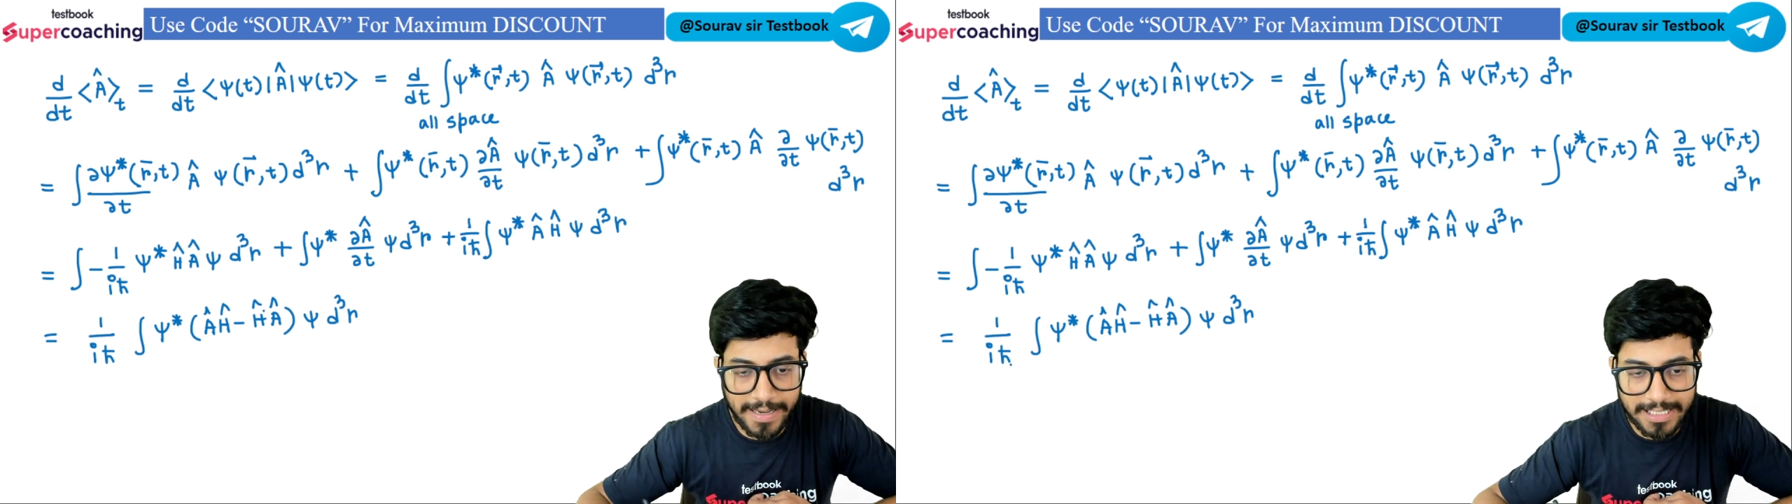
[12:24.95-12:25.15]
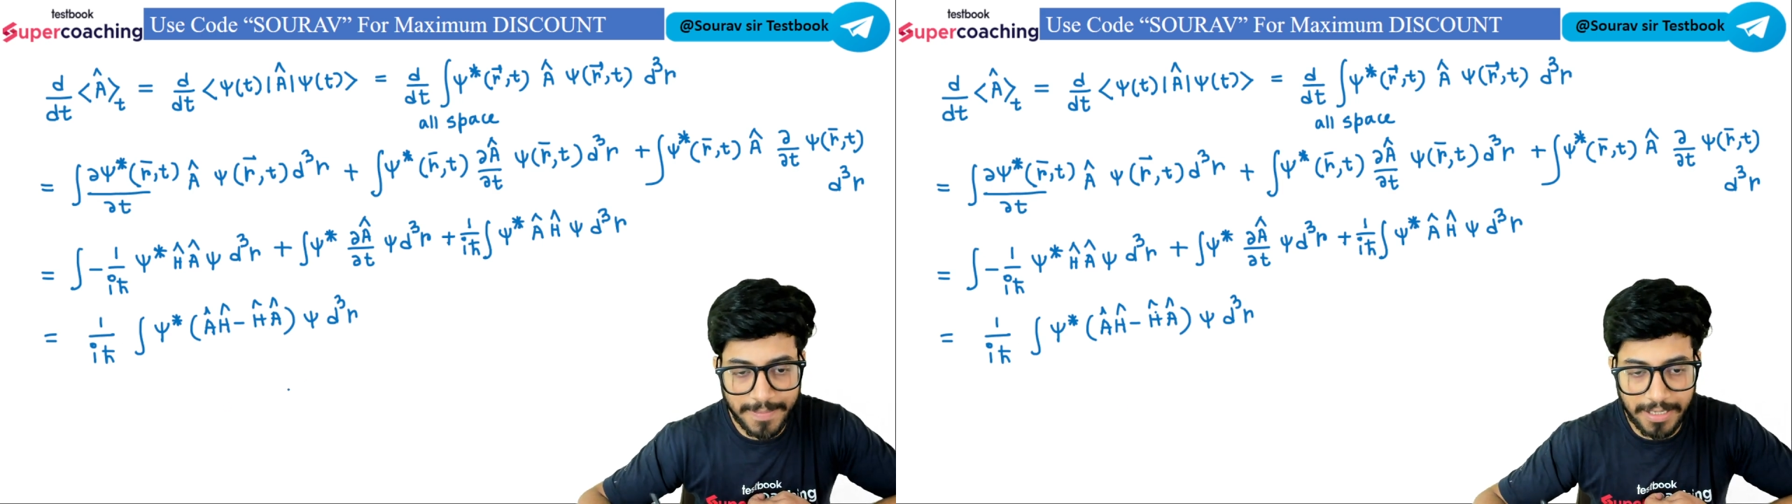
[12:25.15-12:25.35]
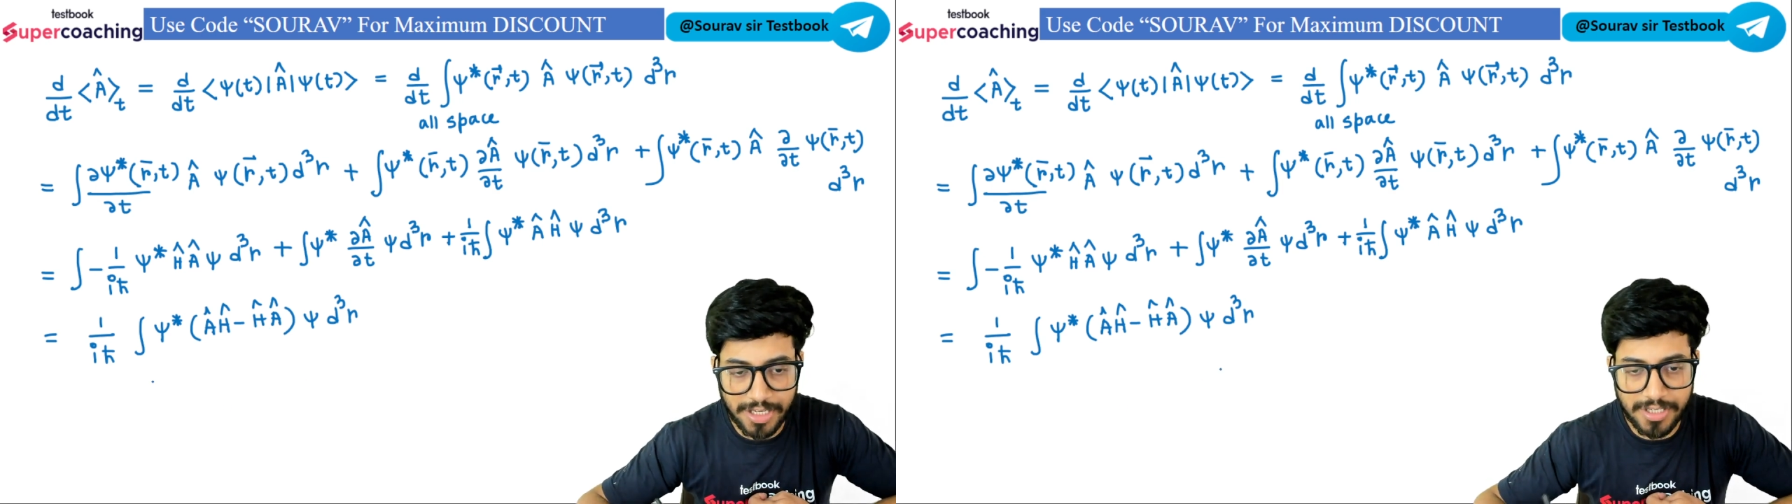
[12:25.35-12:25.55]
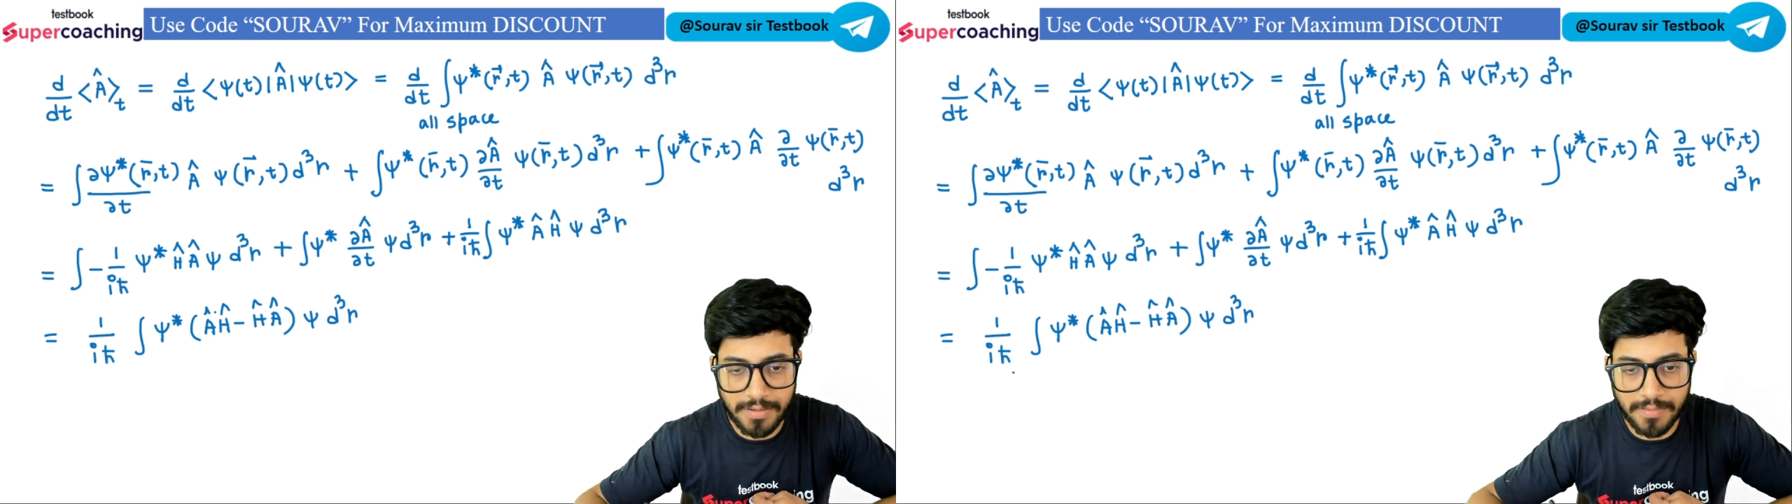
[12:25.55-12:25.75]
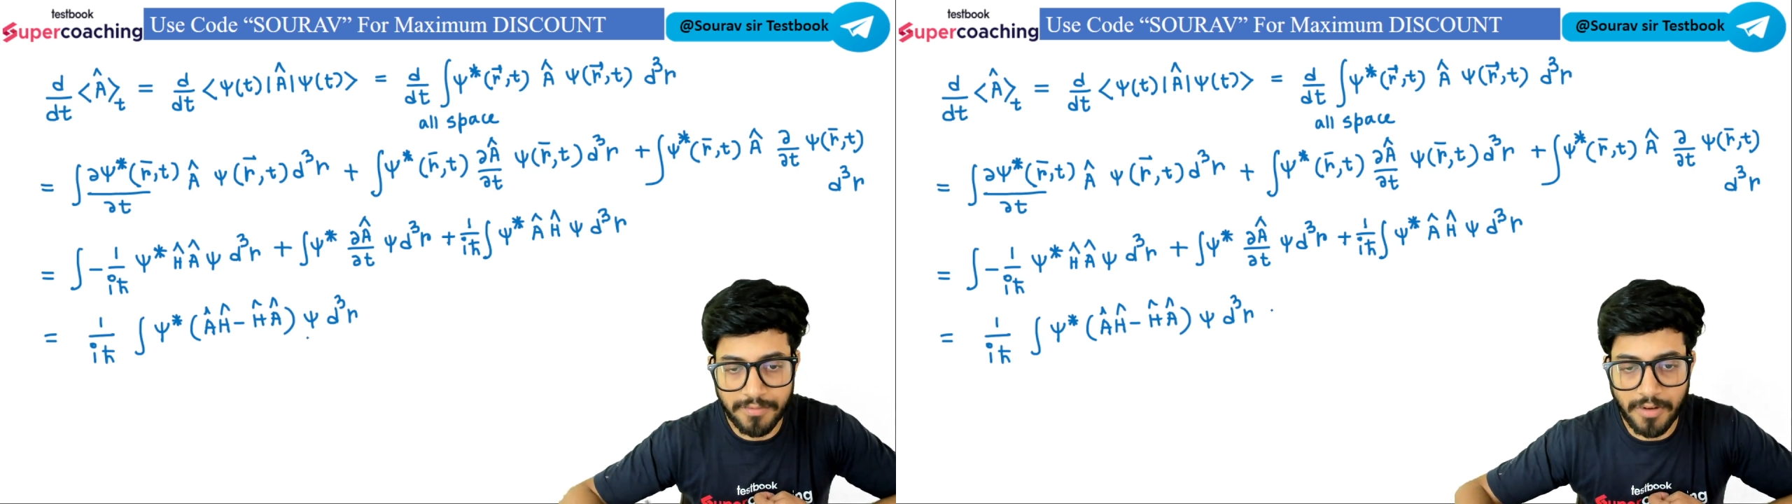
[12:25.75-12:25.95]

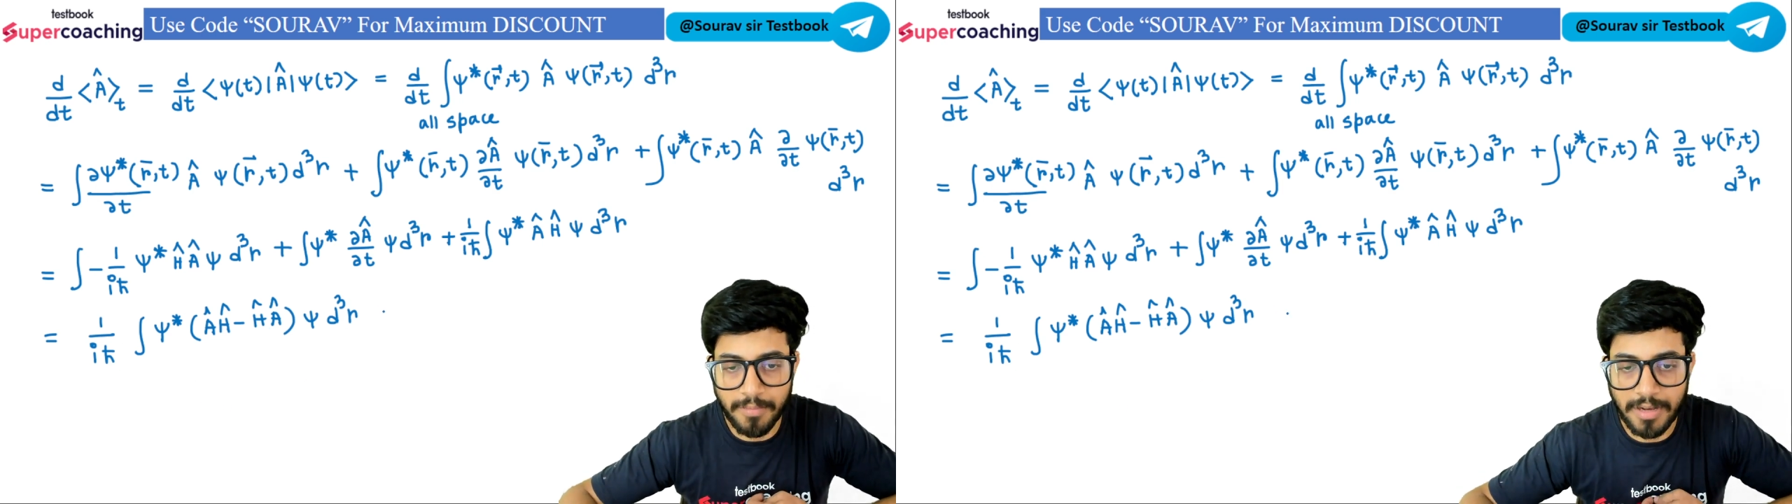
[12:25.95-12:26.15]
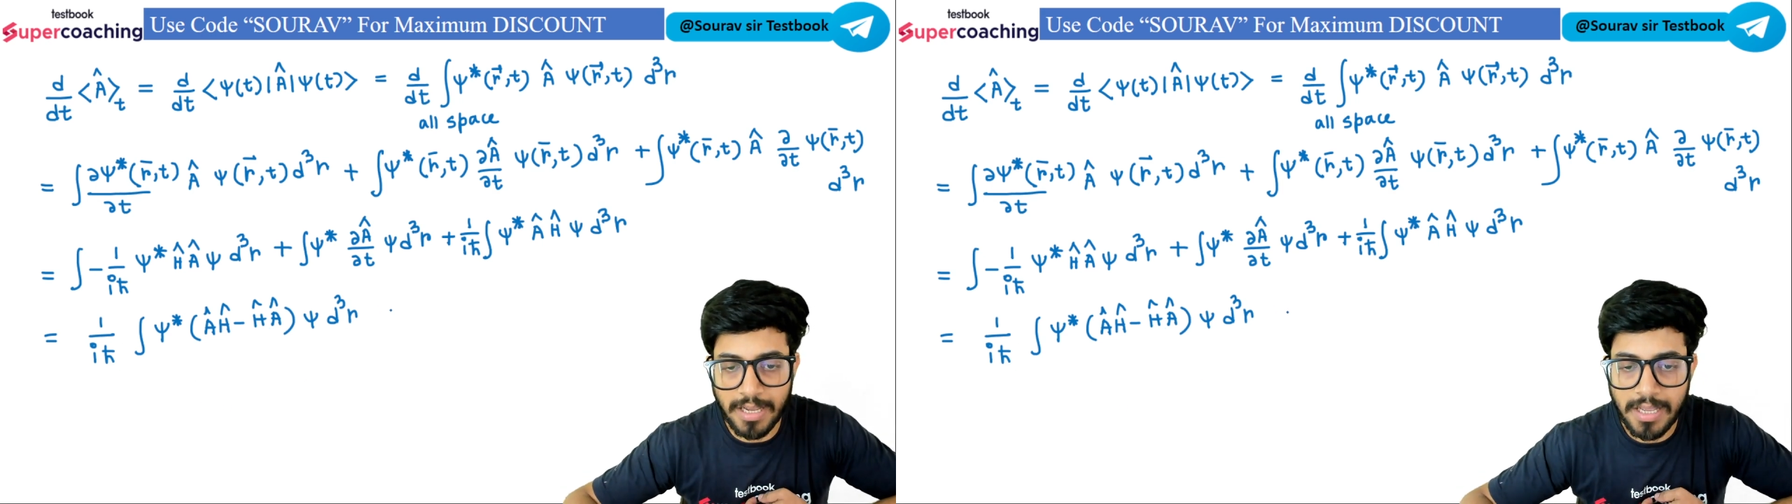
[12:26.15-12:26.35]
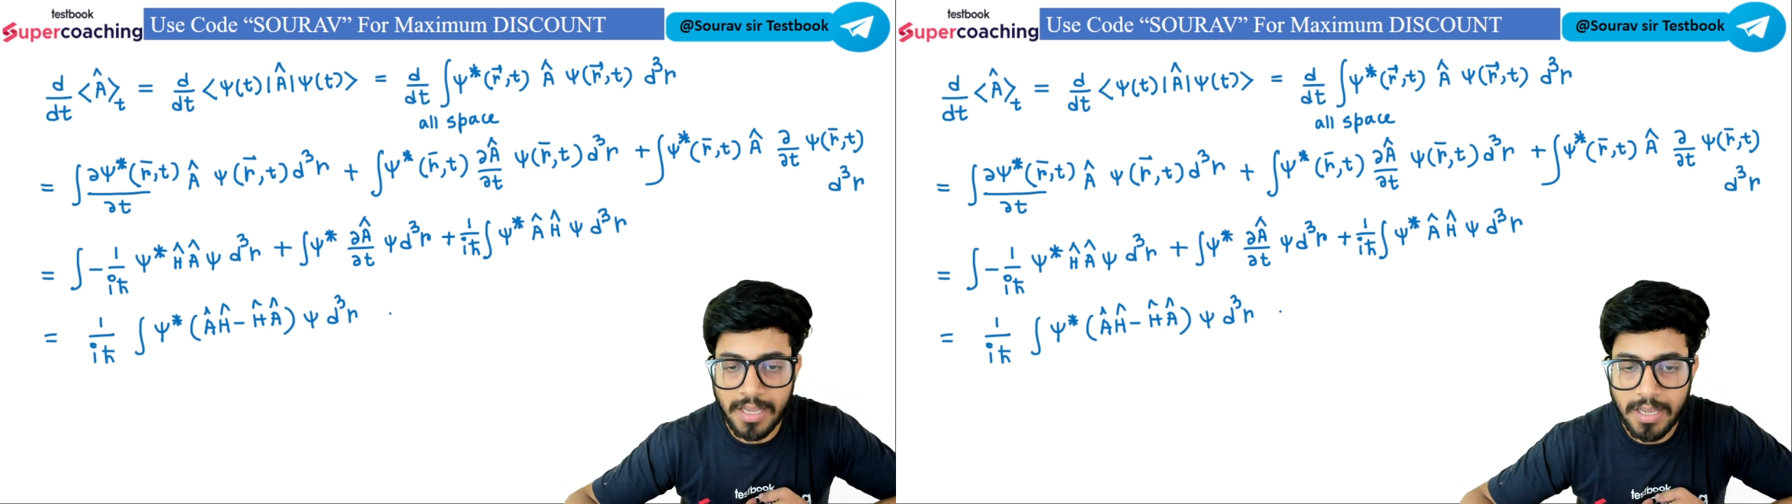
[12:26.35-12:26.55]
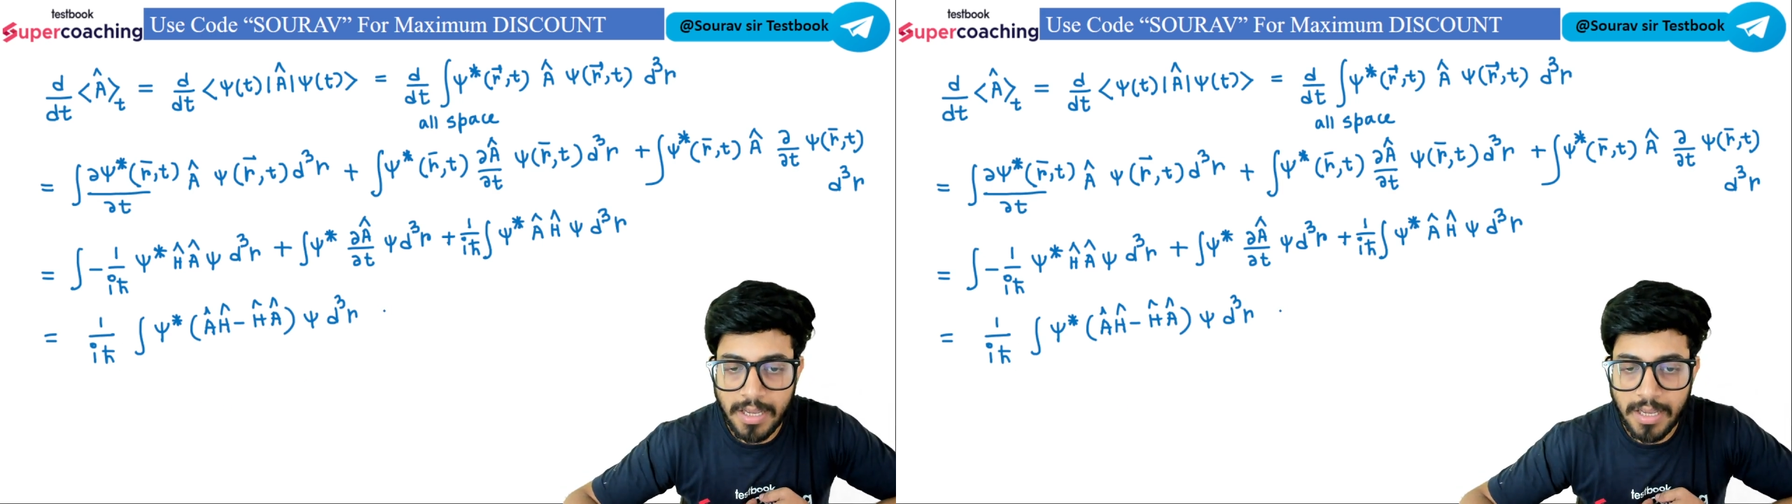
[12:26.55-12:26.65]
expectation formula.